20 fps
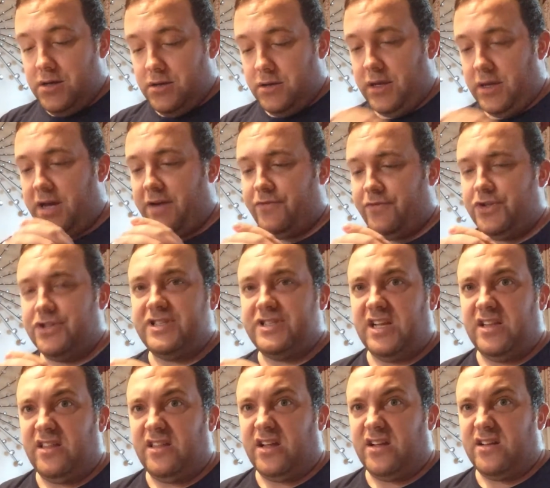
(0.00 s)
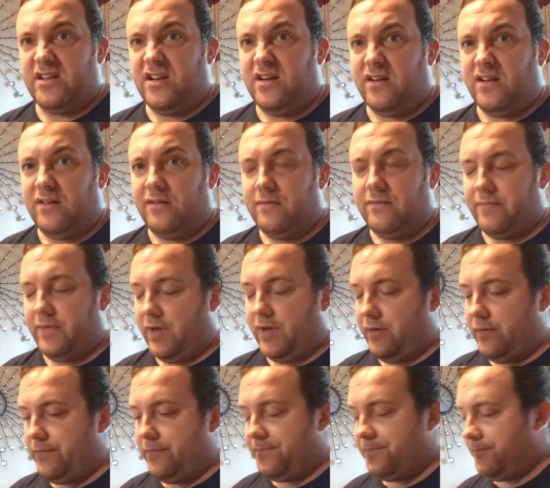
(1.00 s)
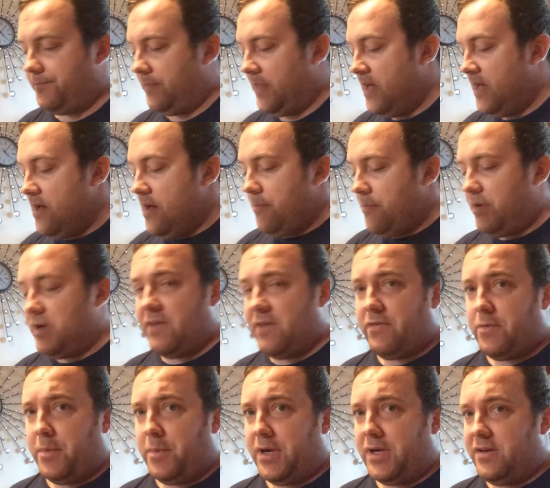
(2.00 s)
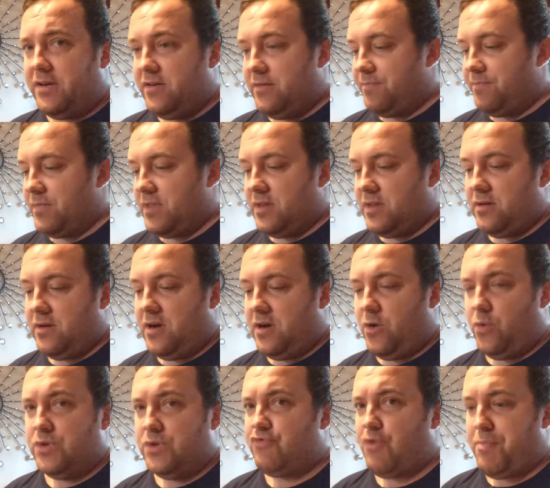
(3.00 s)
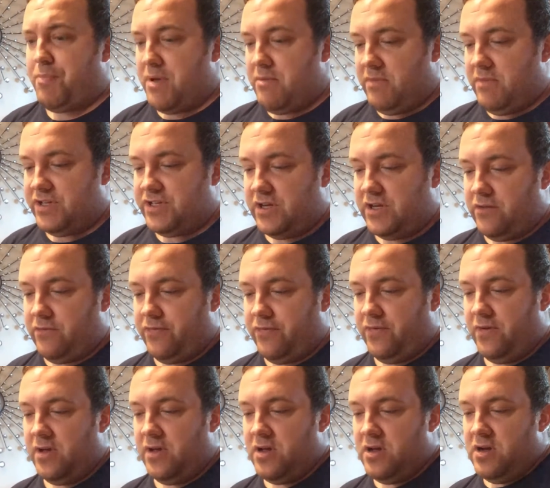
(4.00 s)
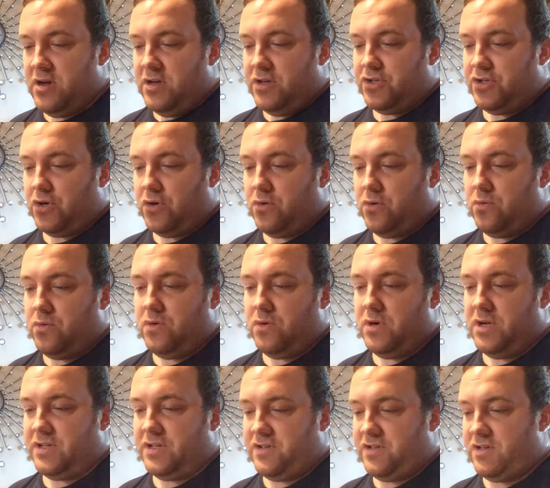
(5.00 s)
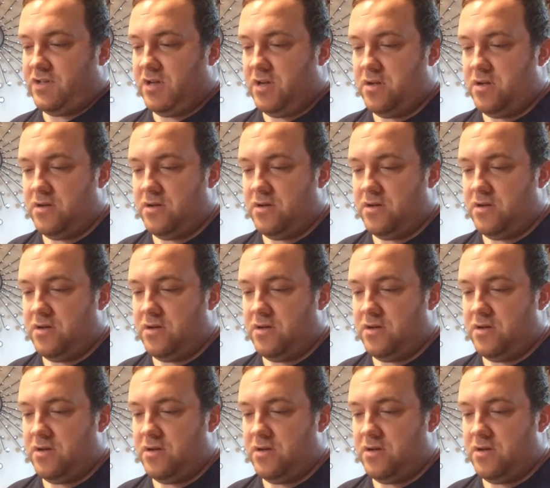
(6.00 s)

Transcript: Yeah, I've just said that, didn't I? Yeah. But never mind. I always repeat myself. So let's,